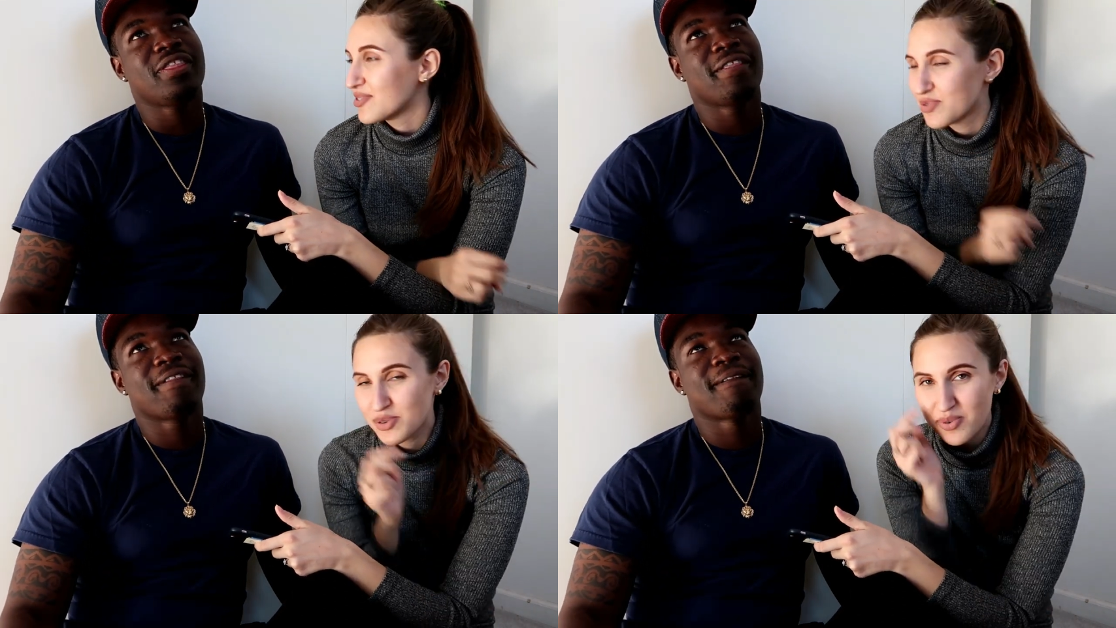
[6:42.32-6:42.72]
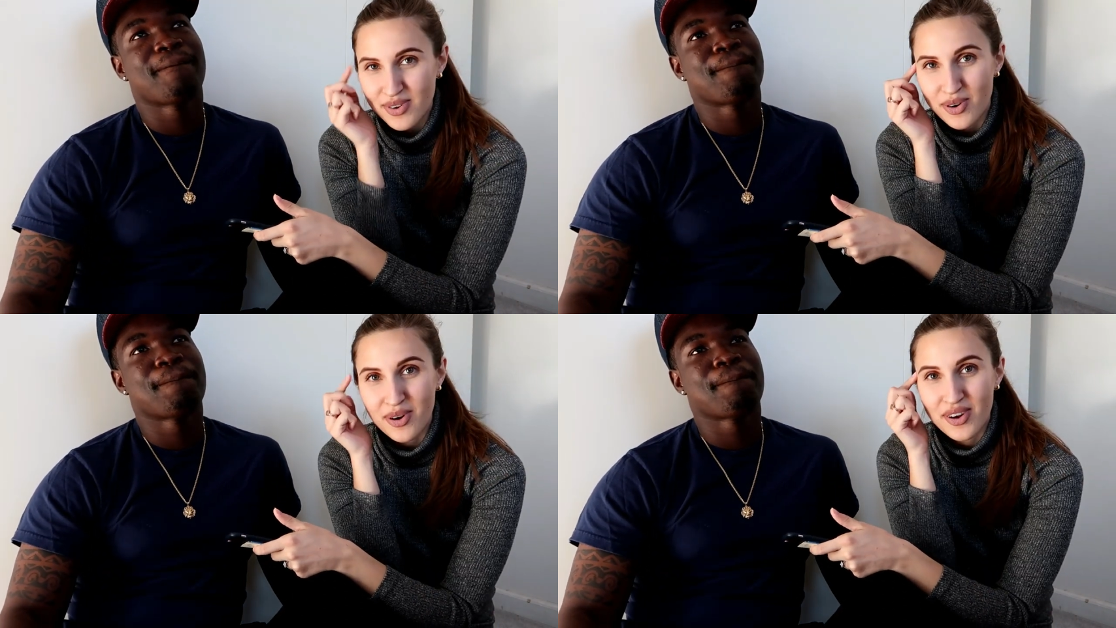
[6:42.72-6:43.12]
Speaker 1: If you
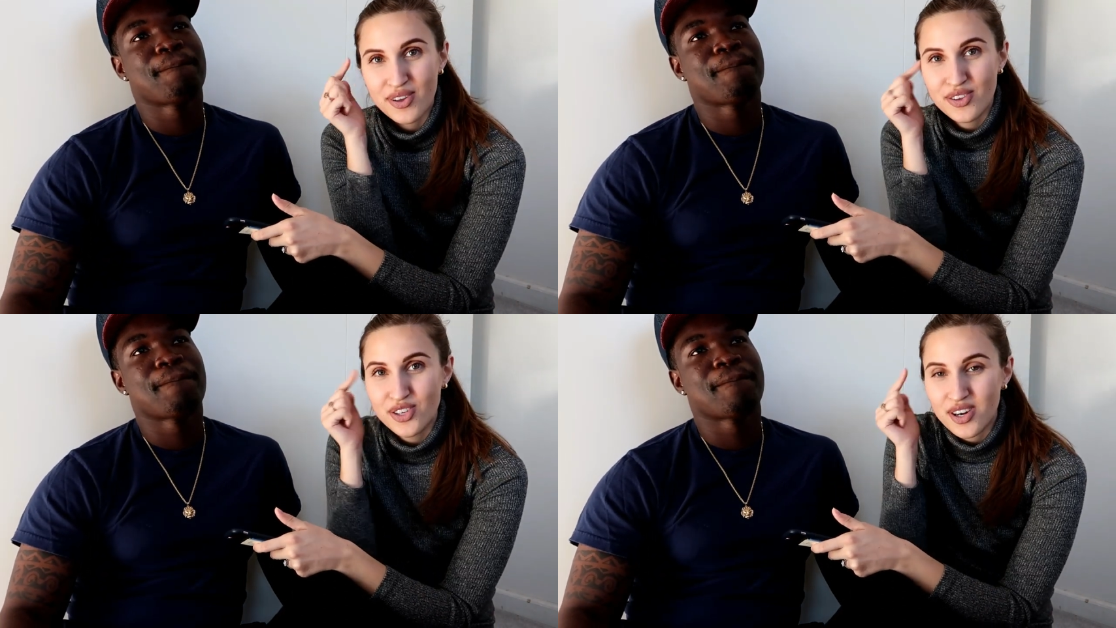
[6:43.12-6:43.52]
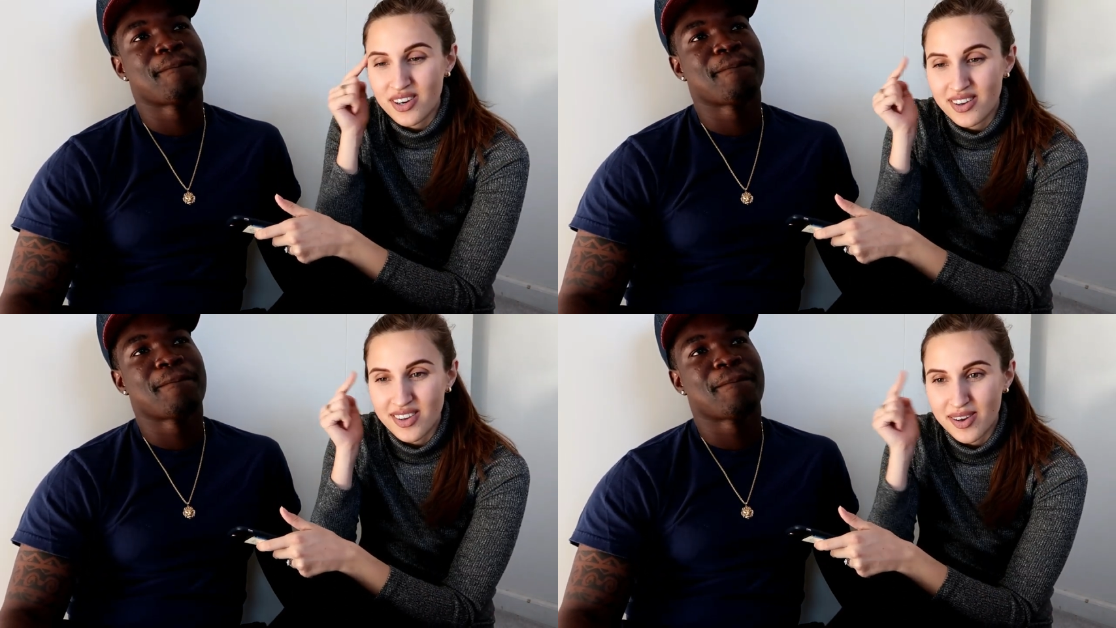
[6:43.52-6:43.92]
will uh, turn
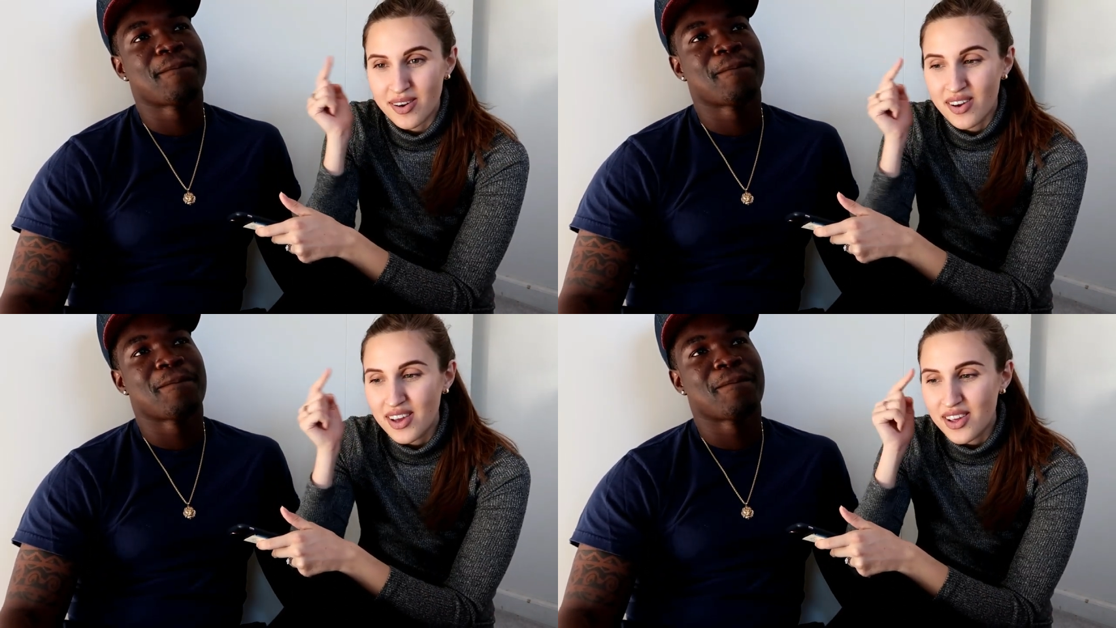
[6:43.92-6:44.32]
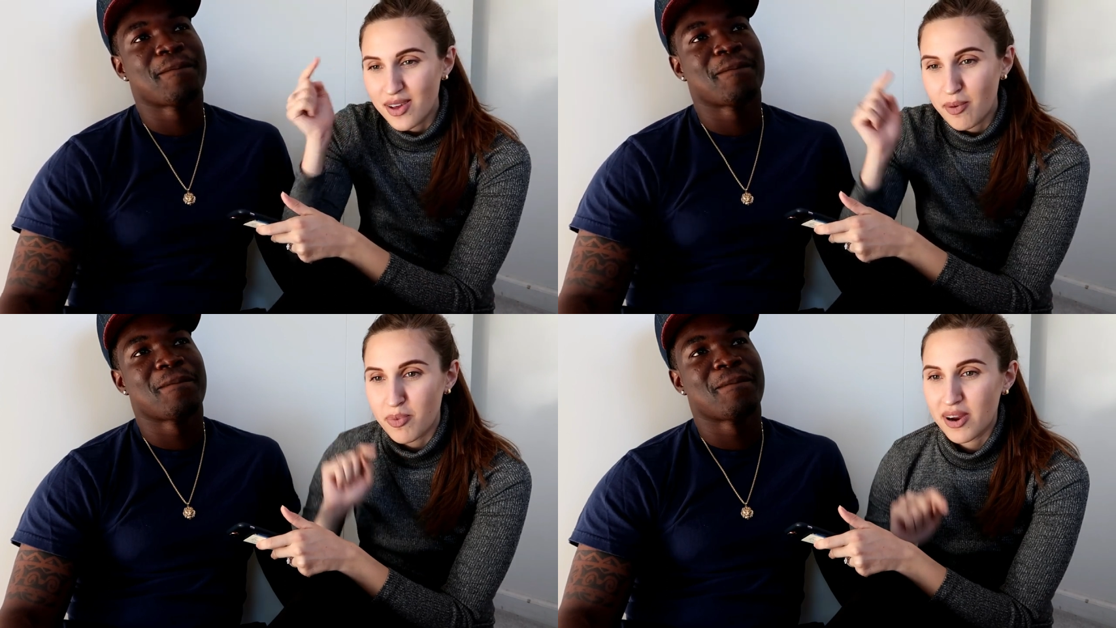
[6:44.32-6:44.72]
on your
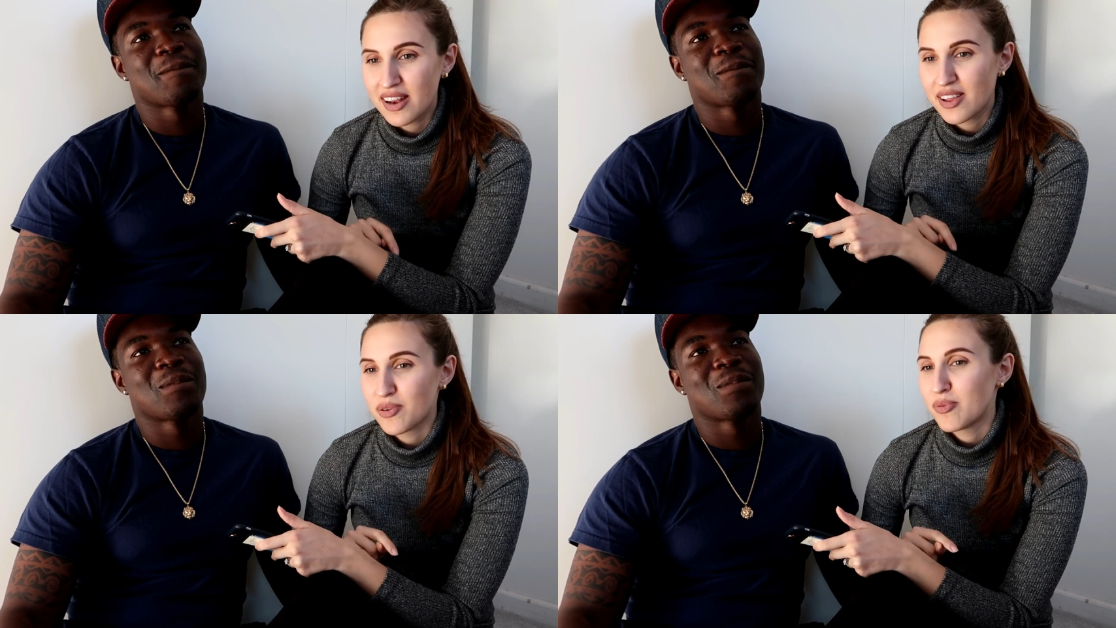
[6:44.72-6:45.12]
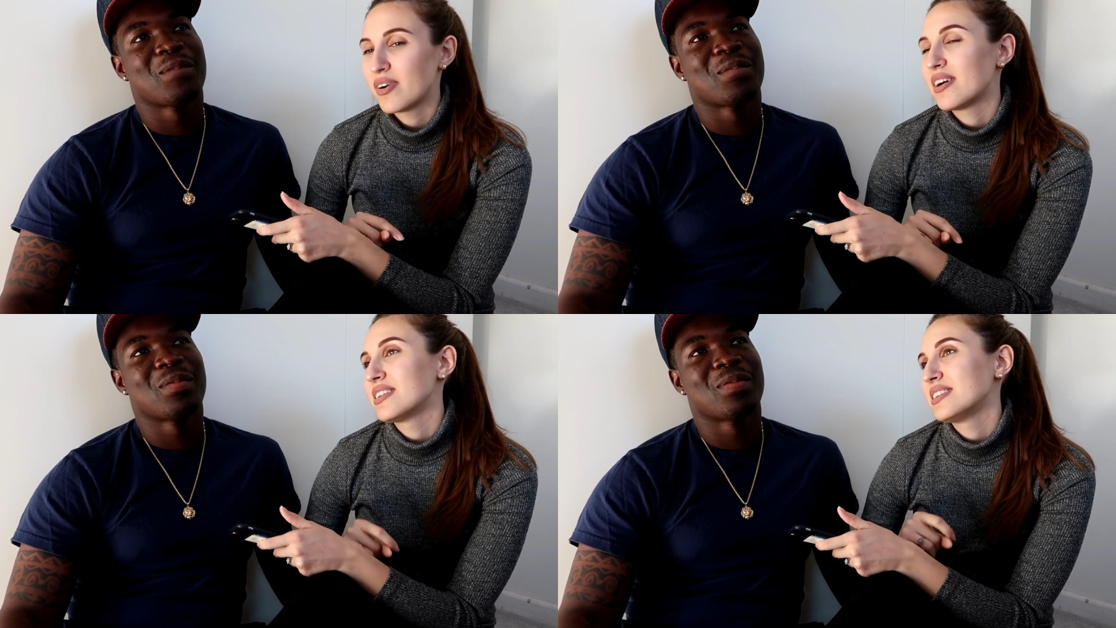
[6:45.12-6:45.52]
your brain, you will
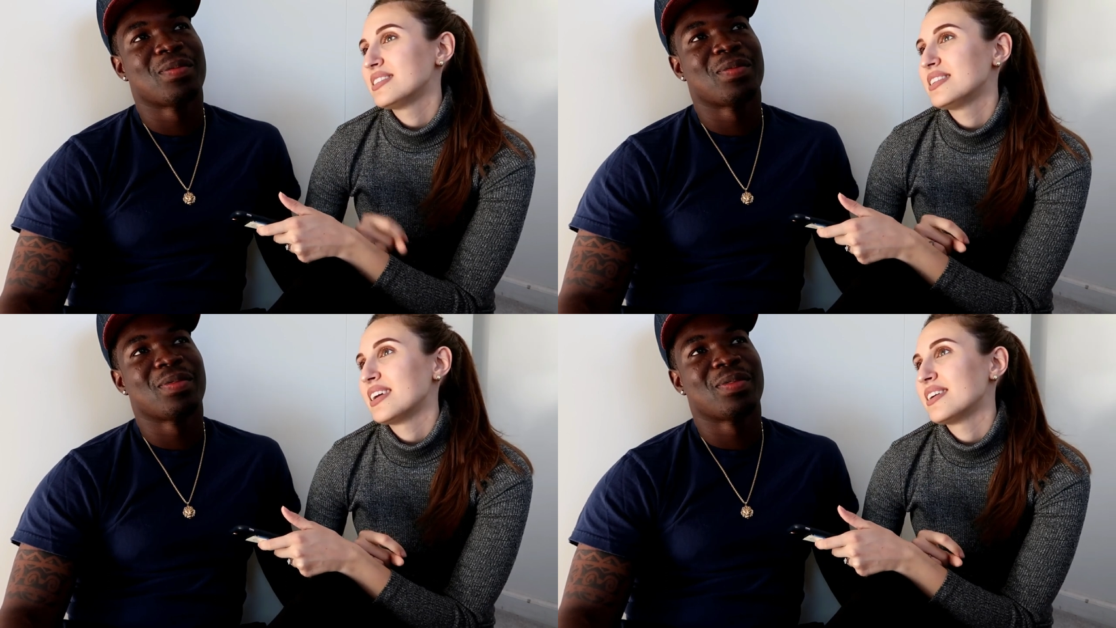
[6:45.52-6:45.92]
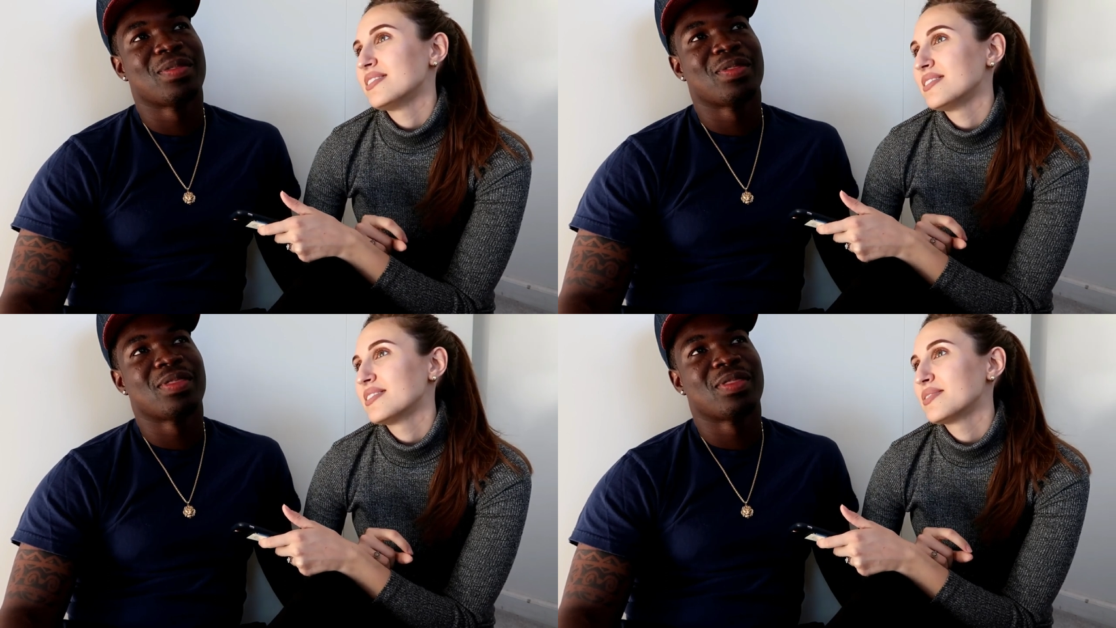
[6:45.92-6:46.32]
understand
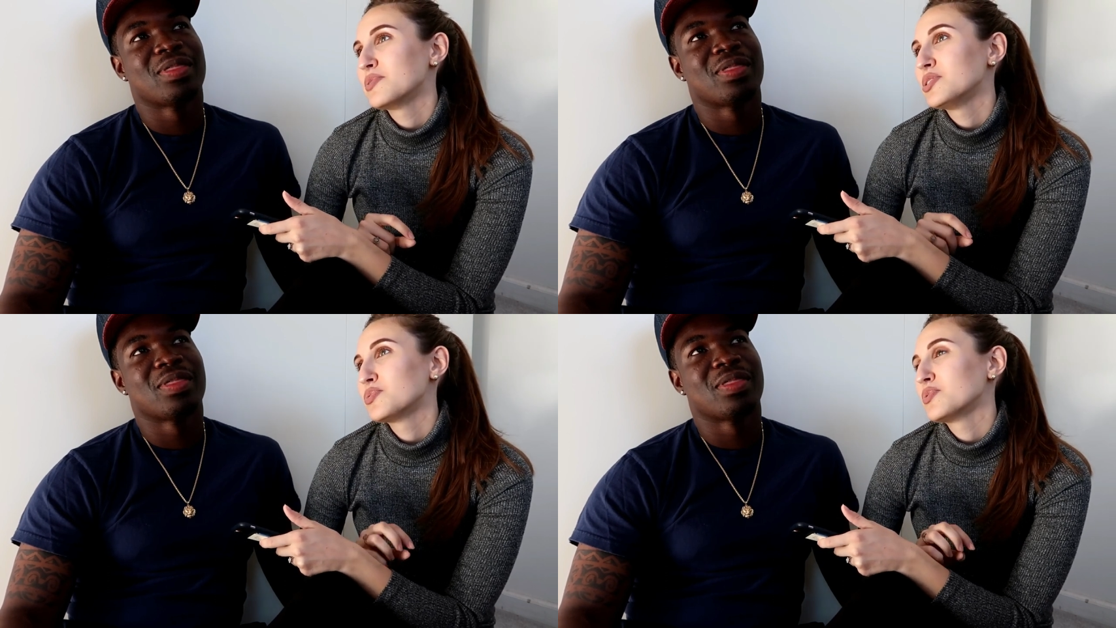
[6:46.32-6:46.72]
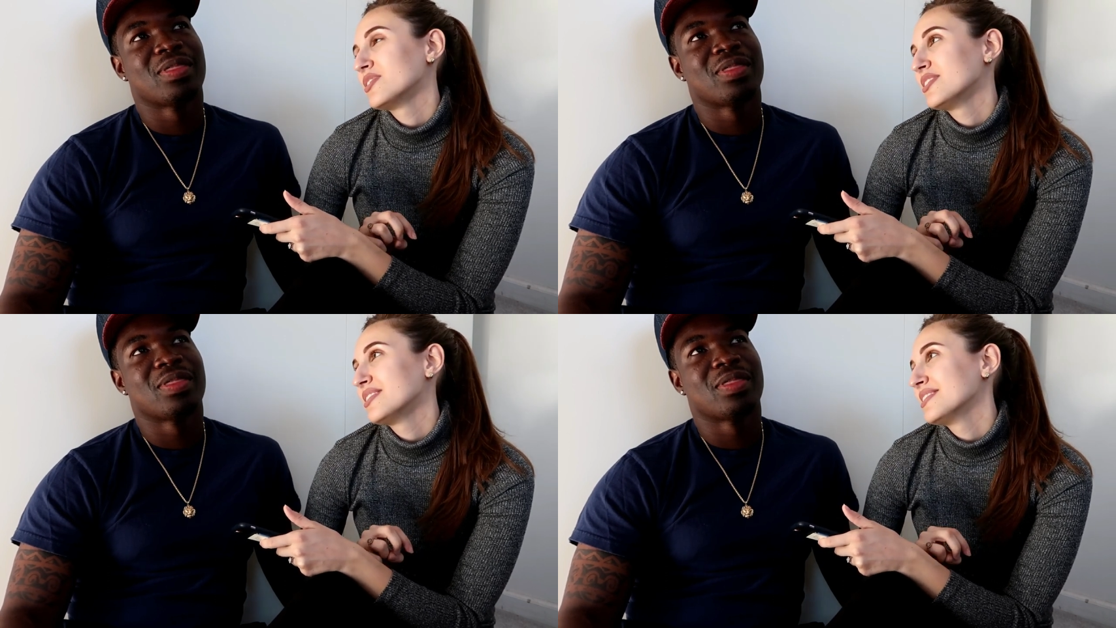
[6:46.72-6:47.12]
which one.